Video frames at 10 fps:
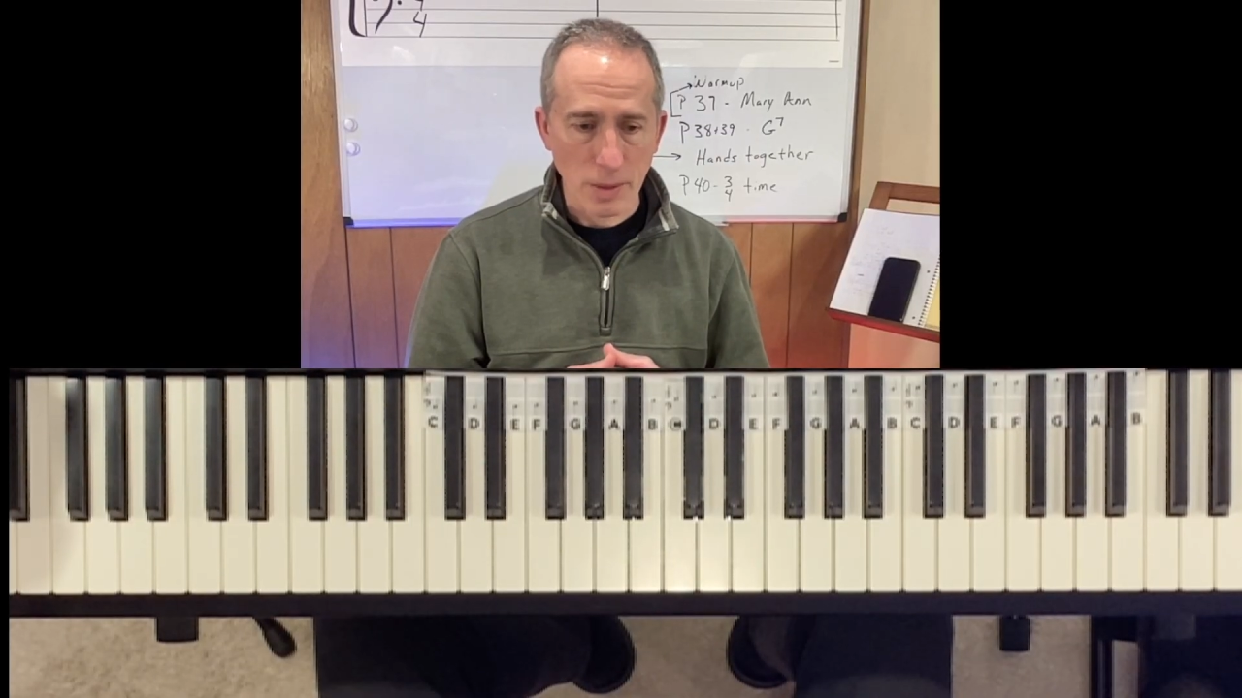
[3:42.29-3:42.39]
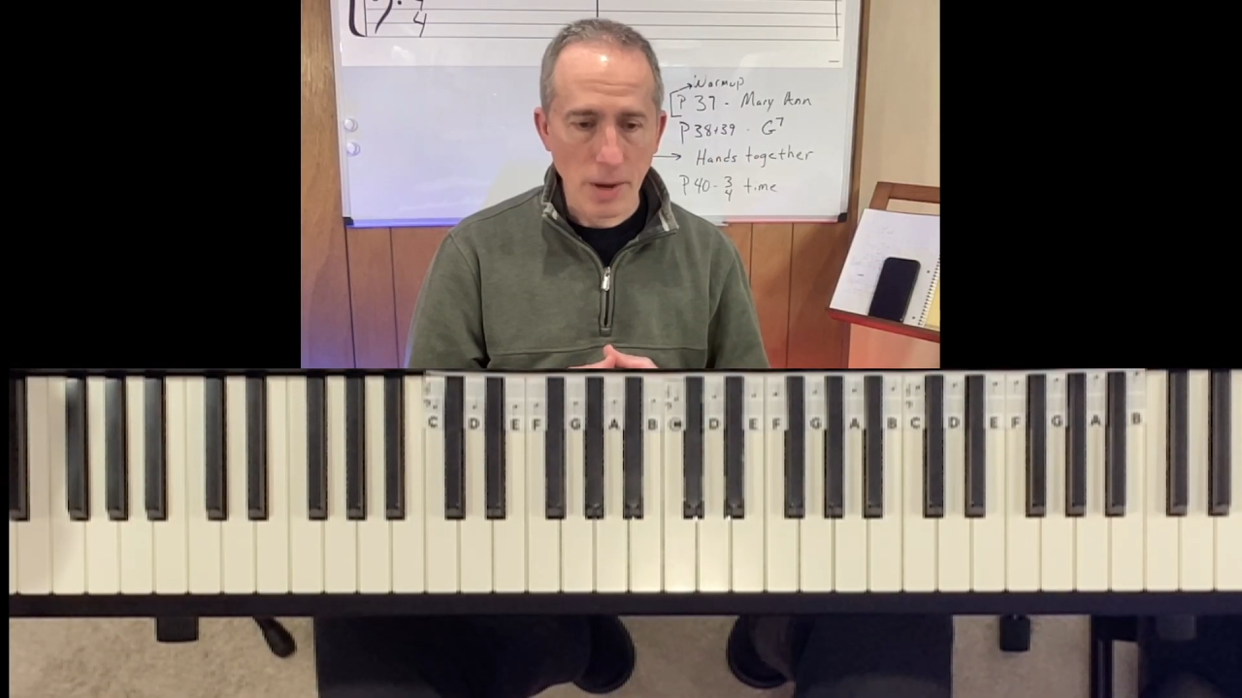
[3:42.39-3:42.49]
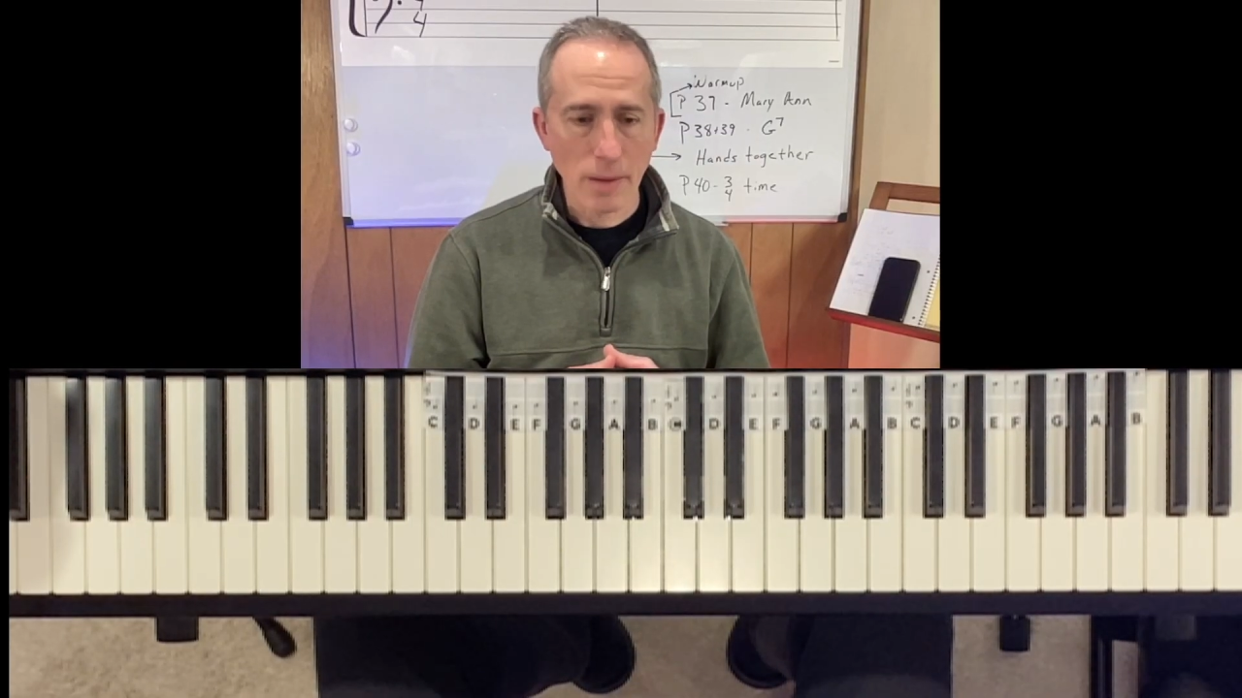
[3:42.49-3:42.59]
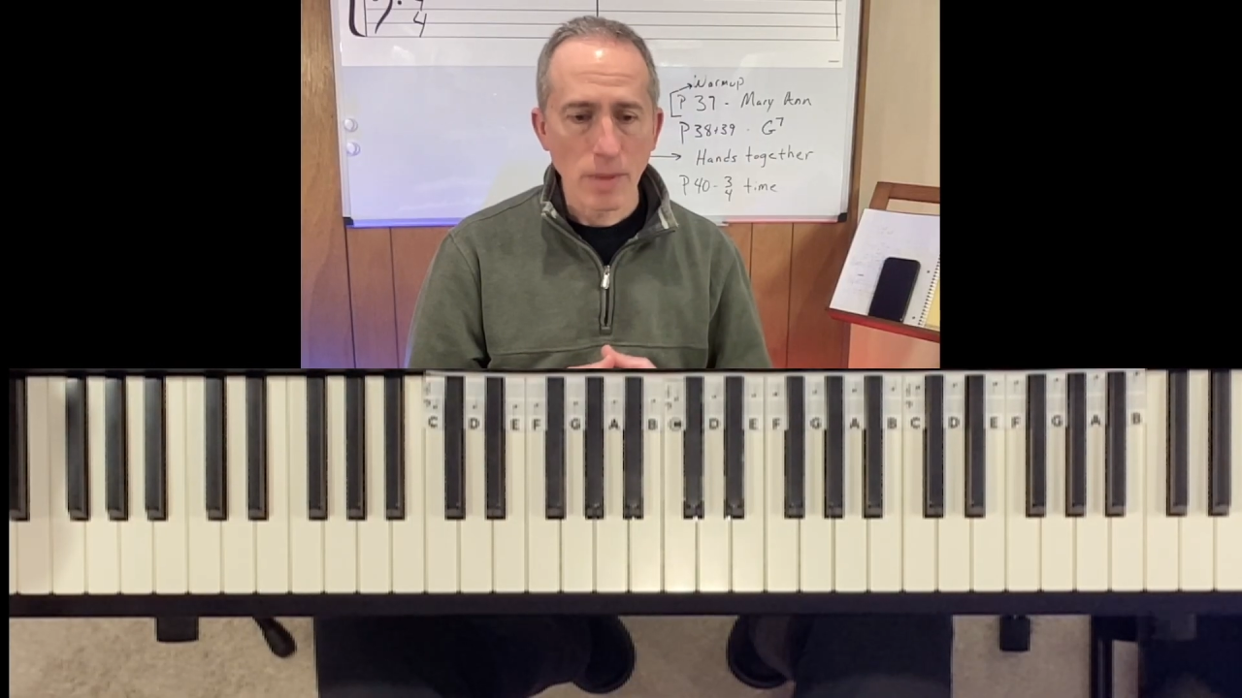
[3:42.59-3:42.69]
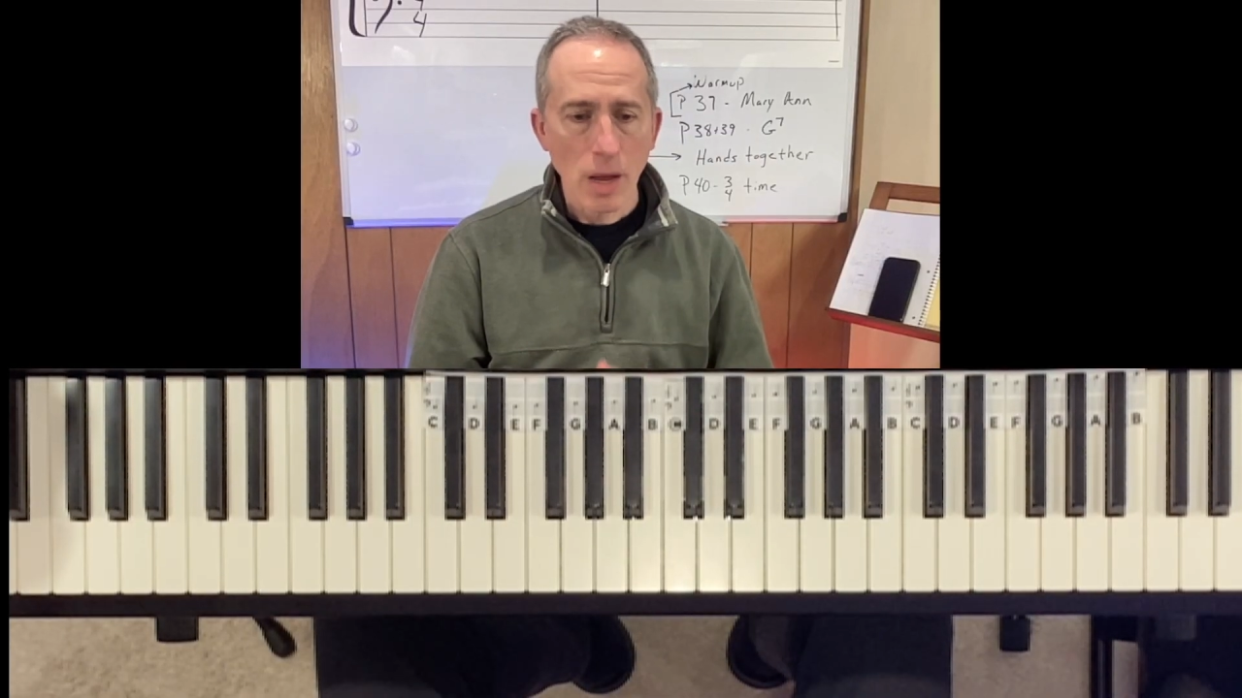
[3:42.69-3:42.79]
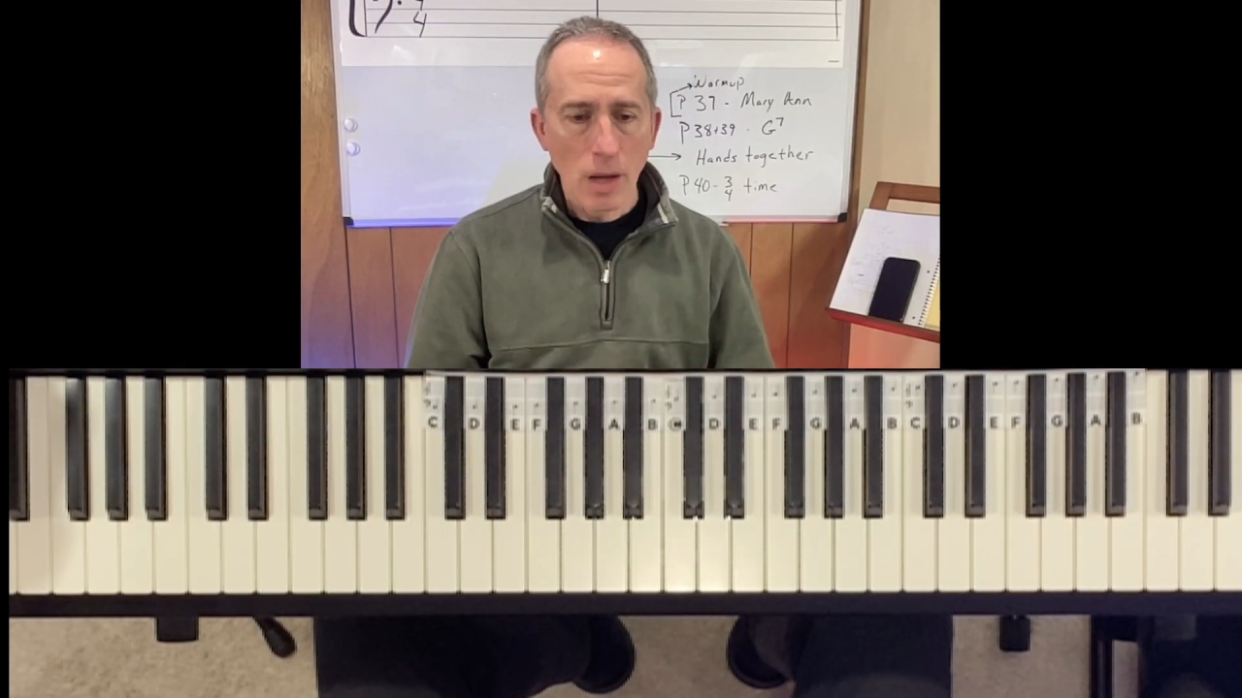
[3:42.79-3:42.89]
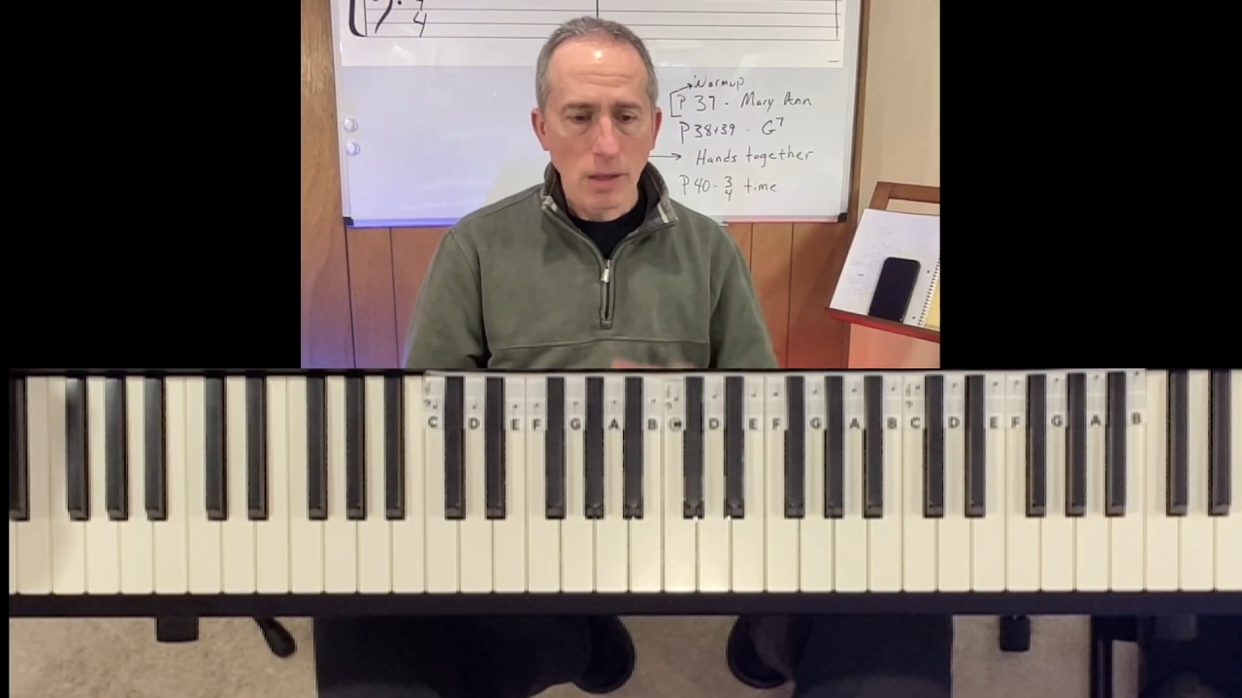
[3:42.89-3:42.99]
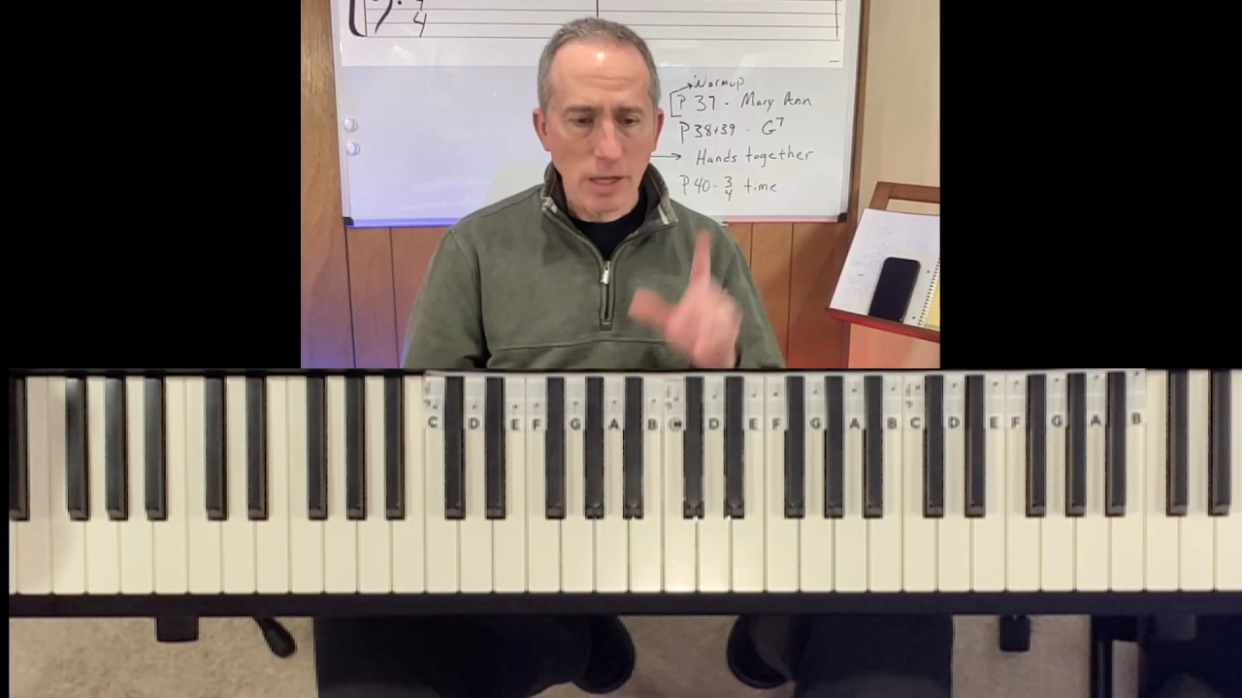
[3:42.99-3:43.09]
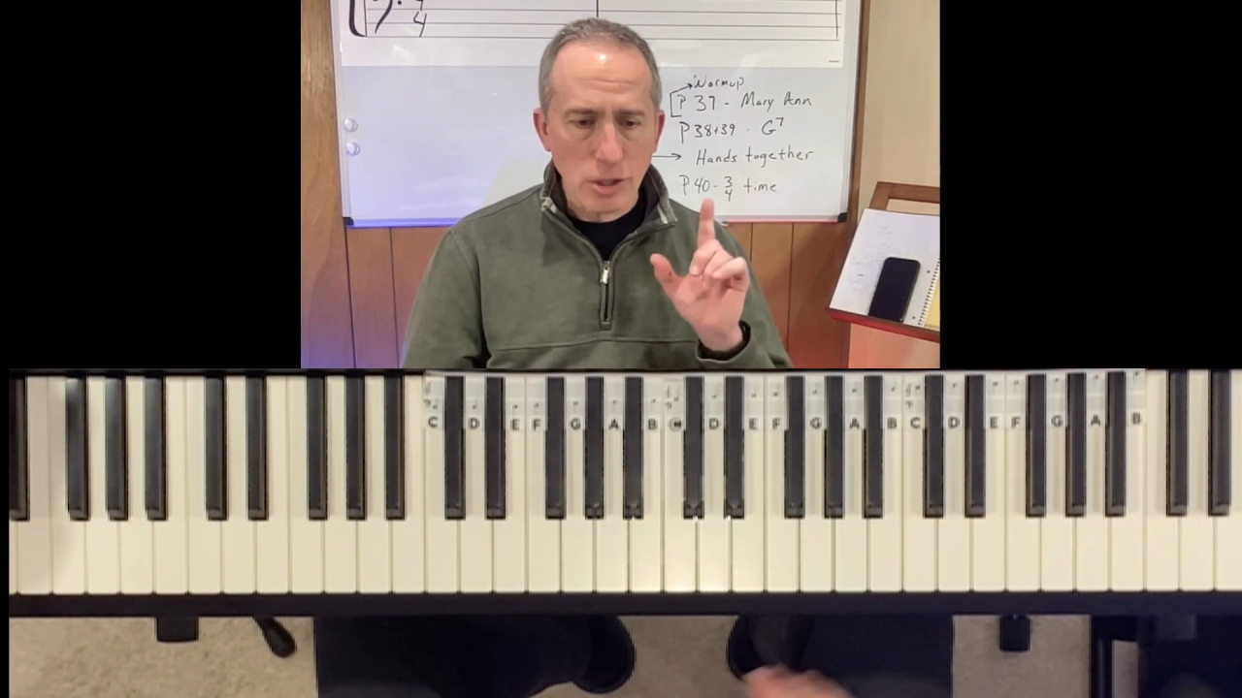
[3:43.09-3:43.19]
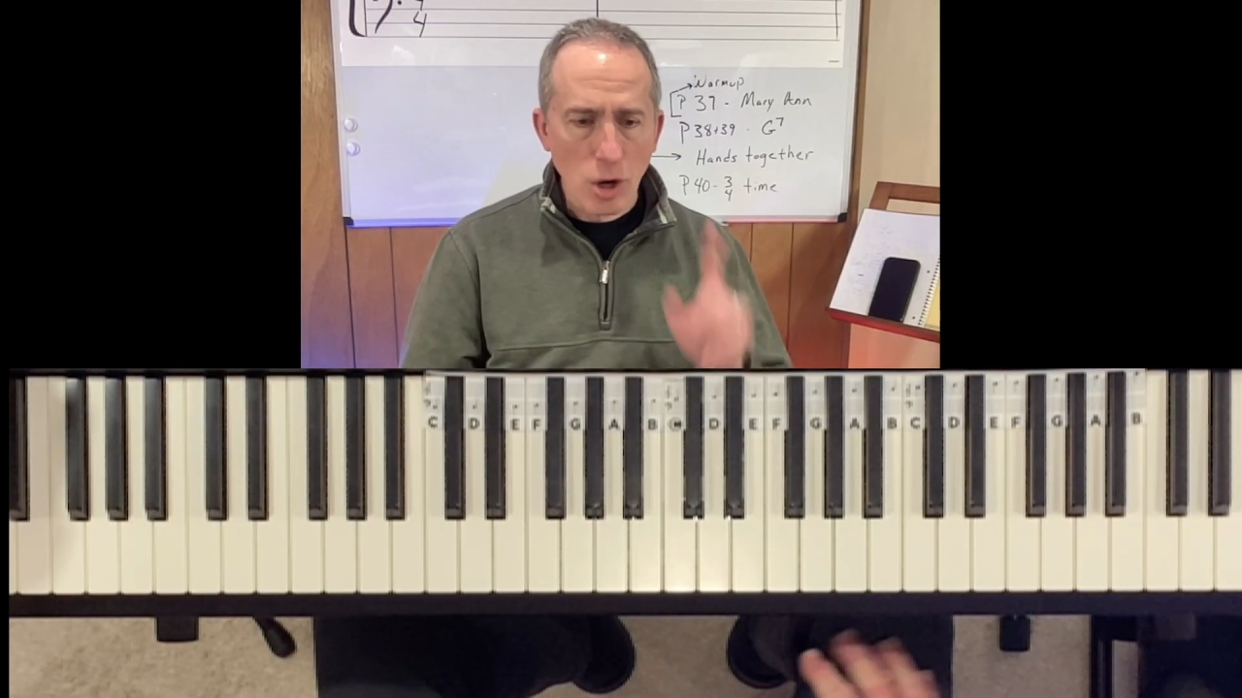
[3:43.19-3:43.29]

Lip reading: Okay, let's